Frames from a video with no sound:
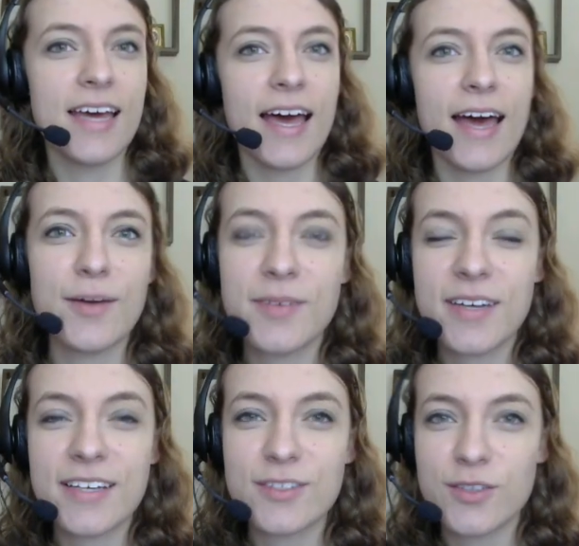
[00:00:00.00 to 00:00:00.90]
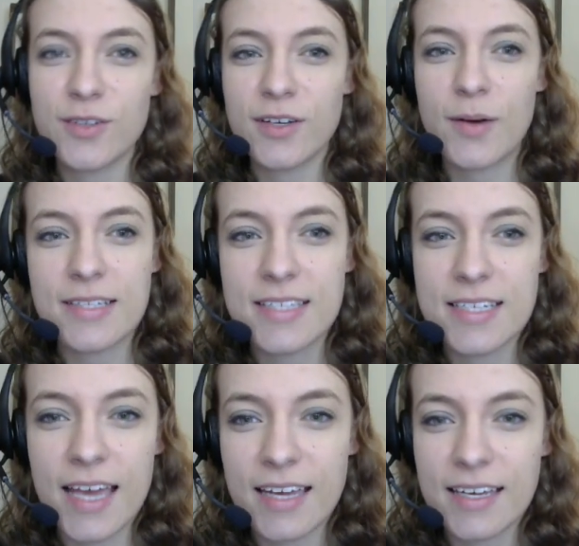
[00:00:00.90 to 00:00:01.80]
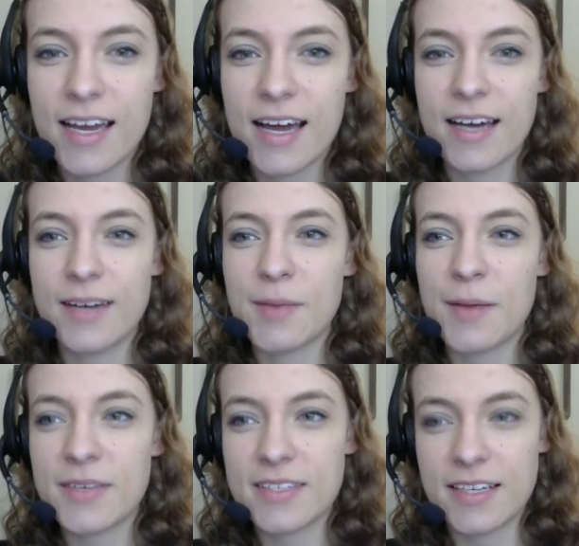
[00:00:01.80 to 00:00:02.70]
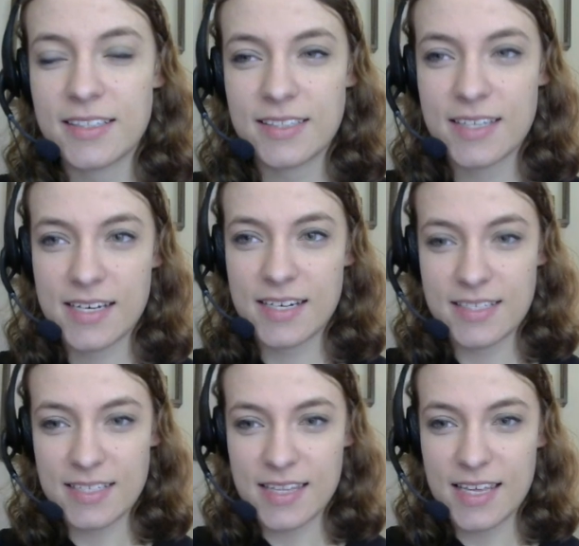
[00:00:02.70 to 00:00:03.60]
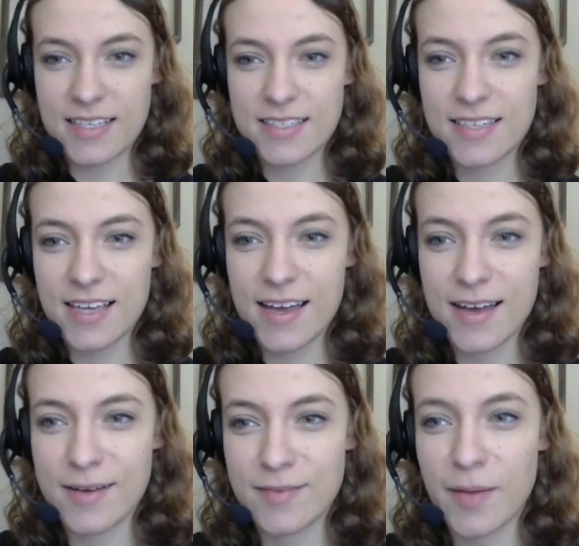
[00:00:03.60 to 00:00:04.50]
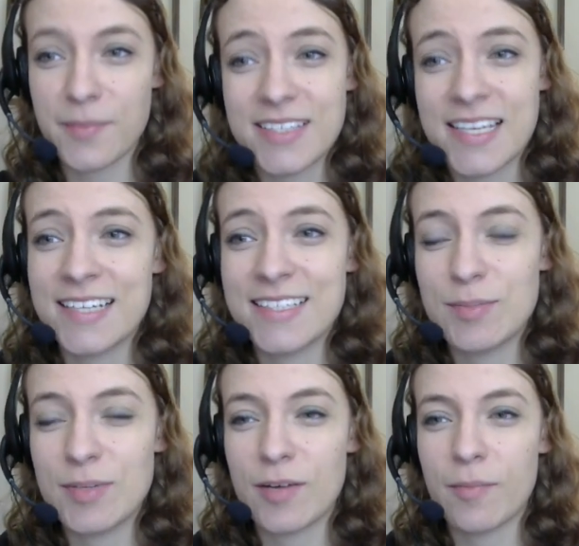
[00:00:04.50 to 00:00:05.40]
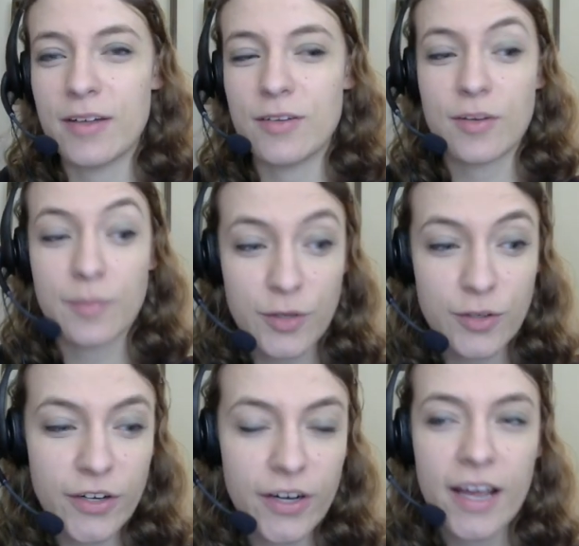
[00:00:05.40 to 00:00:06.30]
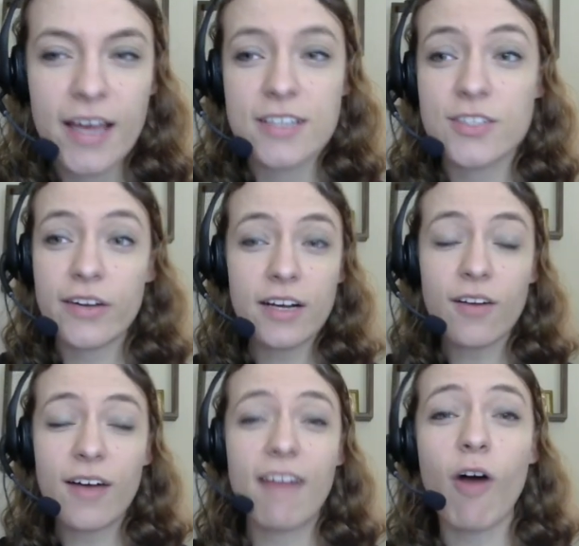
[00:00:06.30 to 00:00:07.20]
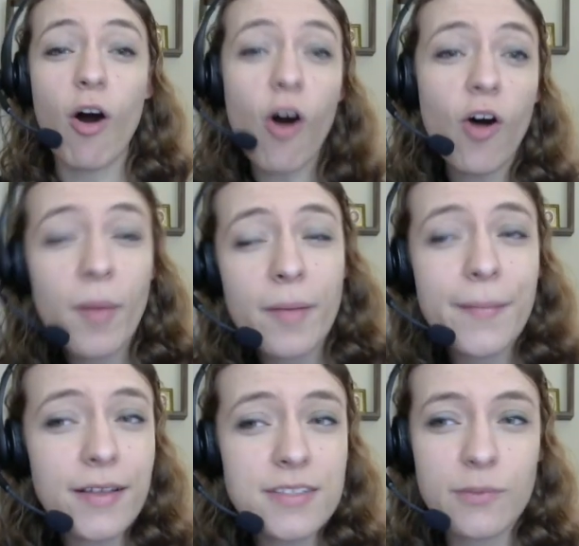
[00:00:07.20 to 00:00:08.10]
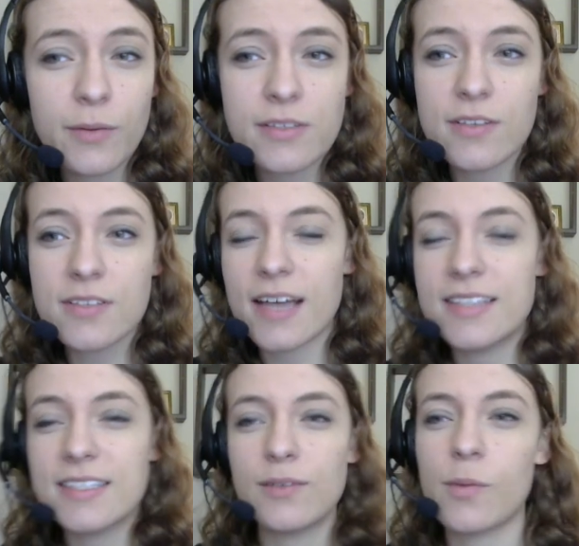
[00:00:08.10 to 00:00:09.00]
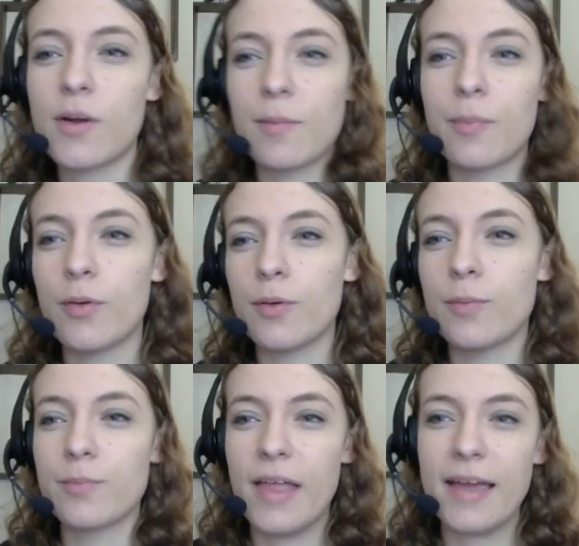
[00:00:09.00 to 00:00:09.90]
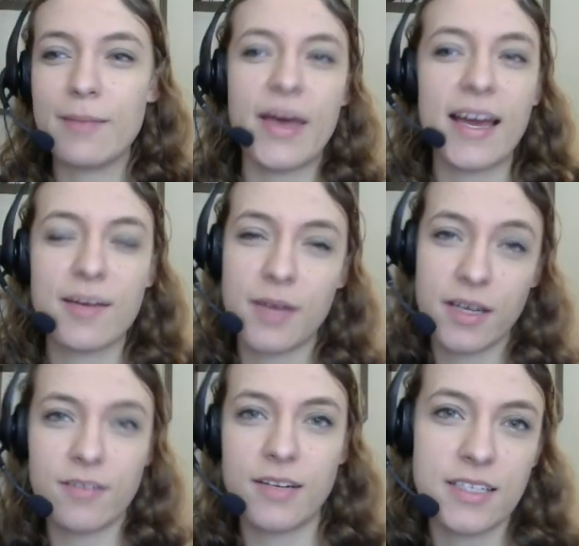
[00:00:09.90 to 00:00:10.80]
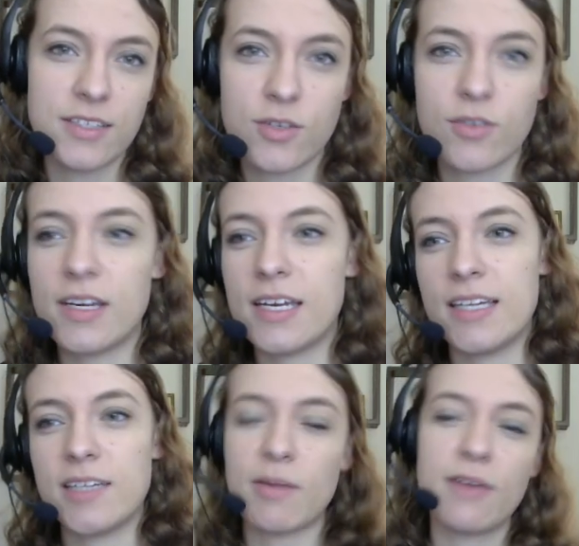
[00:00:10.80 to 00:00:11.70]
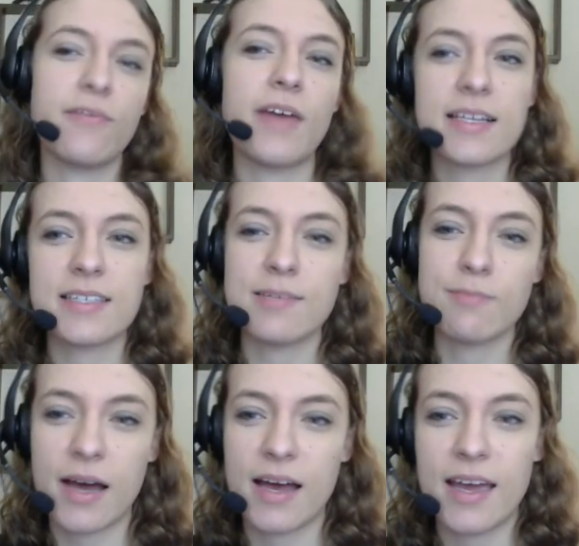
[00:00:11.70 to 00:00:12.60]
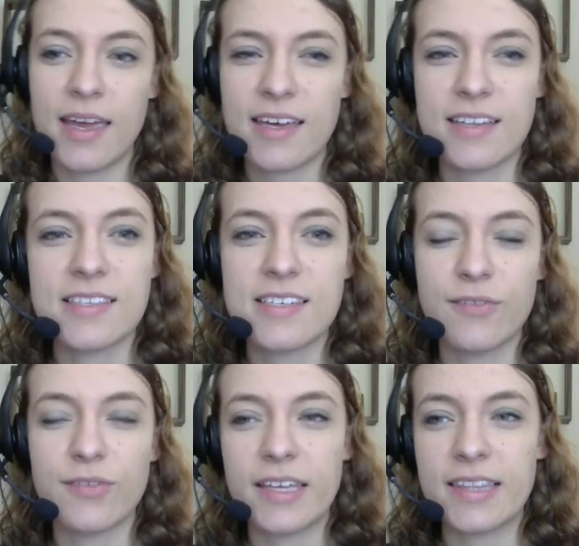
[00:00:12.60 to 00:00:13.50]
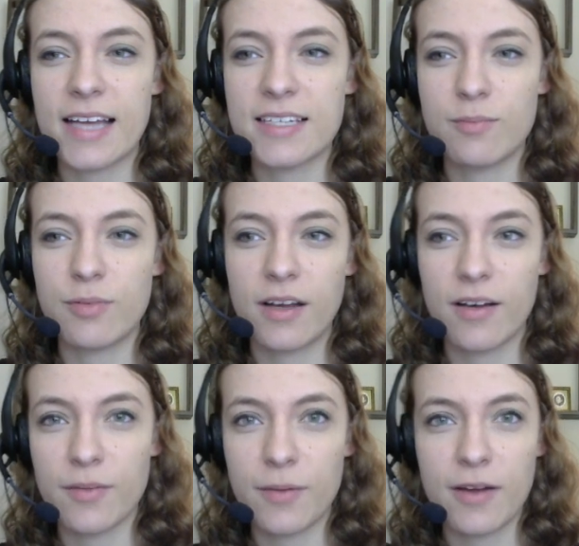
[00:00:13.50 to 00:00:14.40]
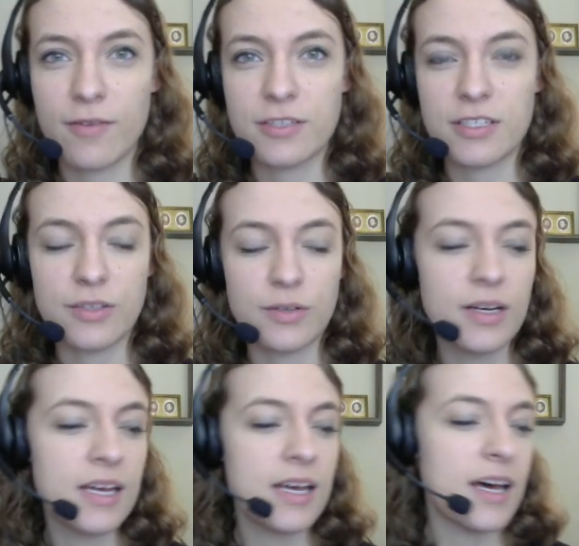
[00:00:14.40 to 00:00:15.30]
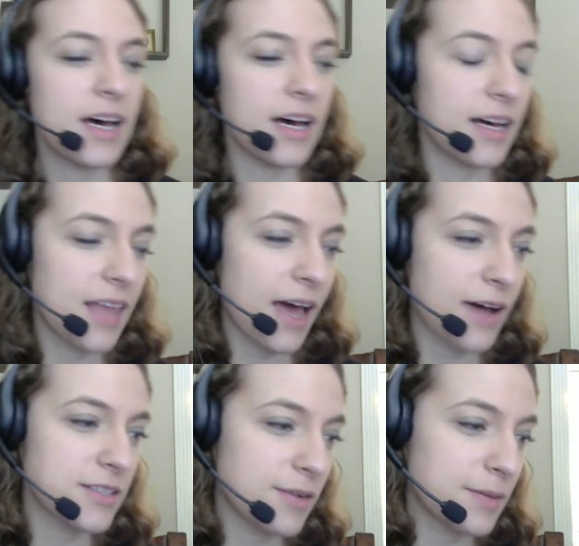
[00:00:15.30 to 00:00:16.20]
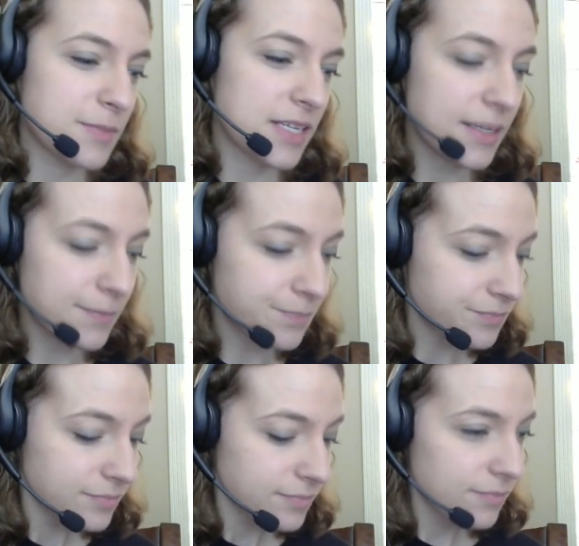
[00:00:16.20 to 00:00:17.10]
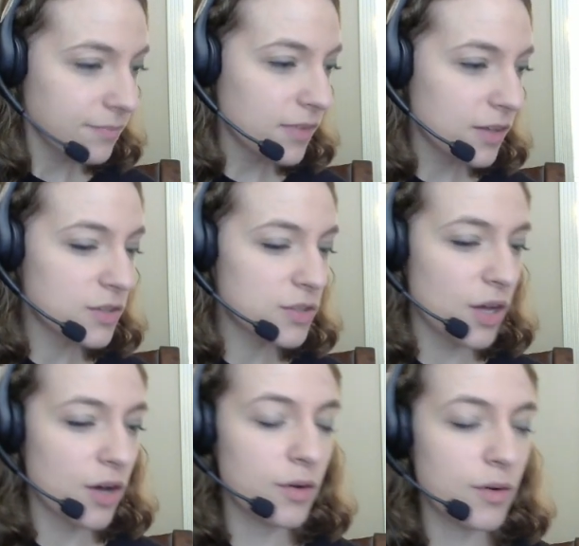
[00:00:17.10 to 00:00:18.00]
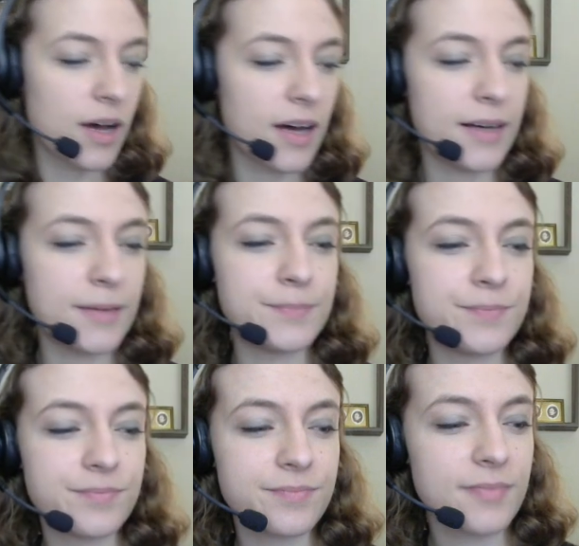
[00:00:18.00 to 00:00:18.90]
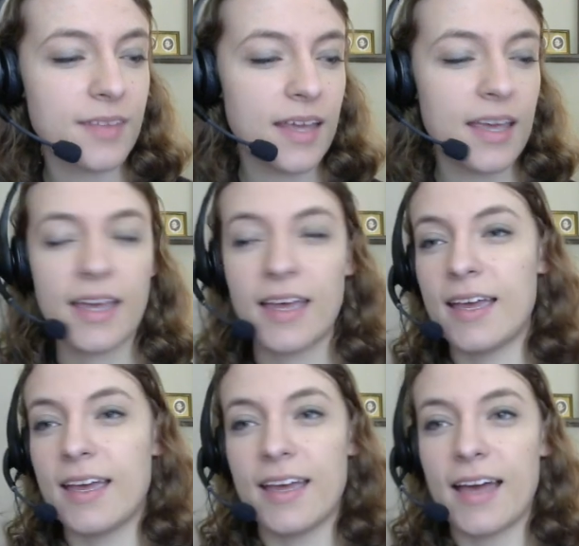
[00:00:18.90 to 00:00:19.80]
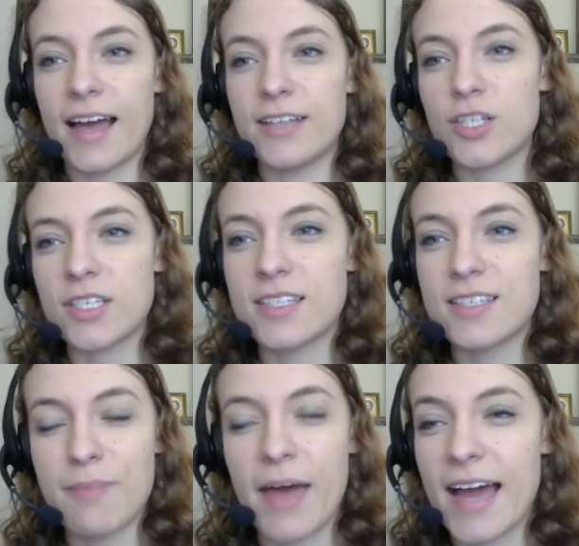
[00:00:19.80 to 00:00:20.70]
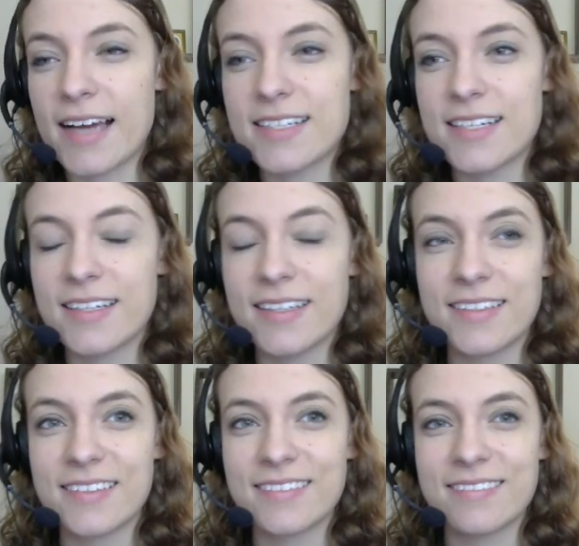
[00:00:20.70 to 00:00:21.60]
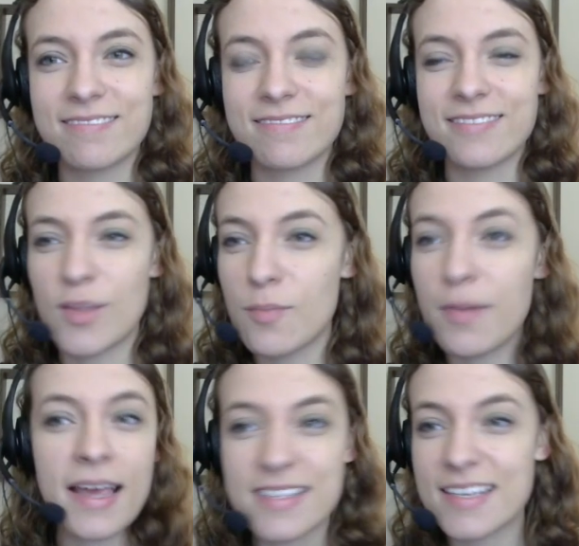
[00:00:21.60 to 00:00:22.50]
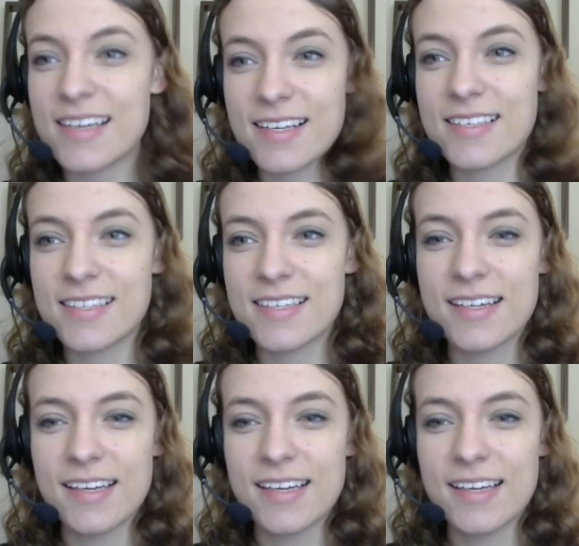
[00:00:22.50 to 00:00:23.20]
I hope you guys are doing well today. I'm excited to get into this. I'm excited to be on my new computer. Sorry I don't have all my bells and whistles. I didn't want to pack my green screen and my fancy mic and stuff like that to bring all the way over to the house where I'm sitting. So I just packed the basics,